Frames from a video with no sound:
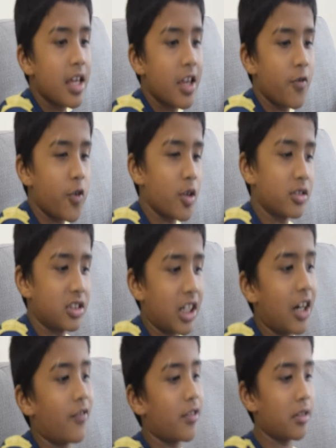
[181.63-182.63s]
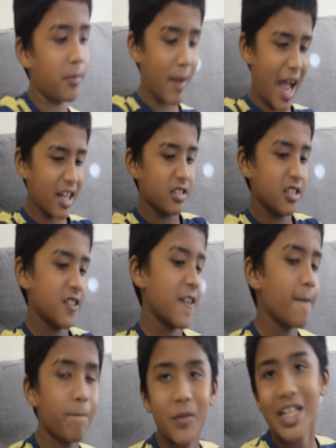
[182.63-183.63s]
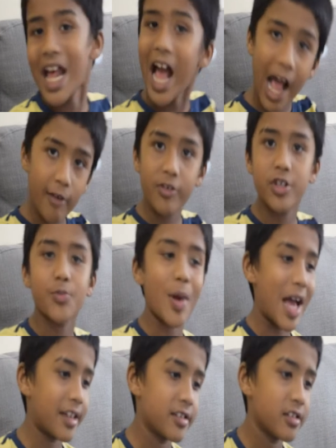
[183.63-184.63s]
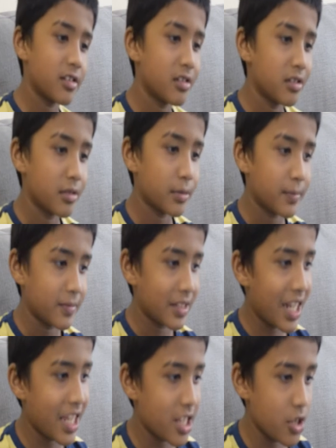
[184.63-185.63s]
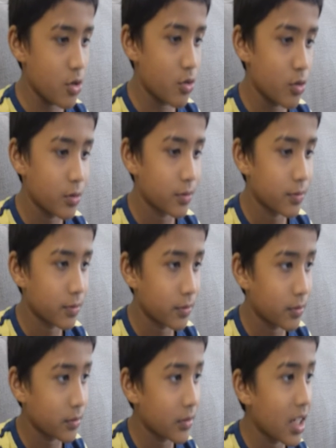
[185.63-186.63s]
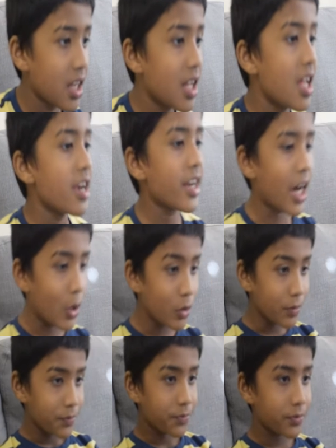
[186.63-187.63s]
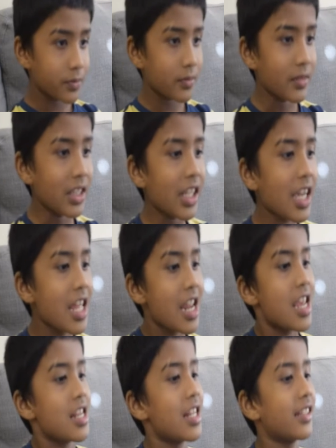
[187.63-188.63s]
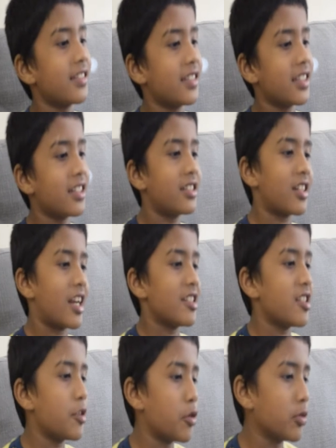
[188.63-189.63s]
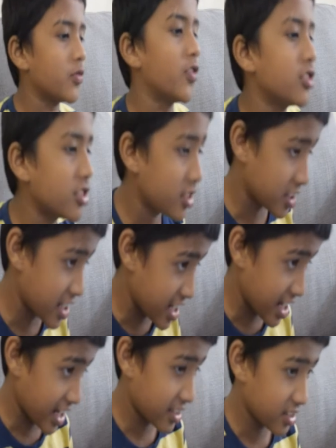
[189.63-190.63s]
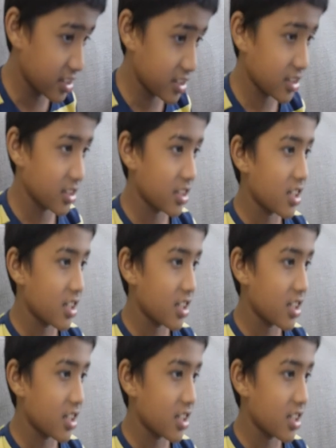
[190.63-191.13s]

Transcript: If you start from the back, an average man like you. Now, let's see the Triceratops versus T-Rex.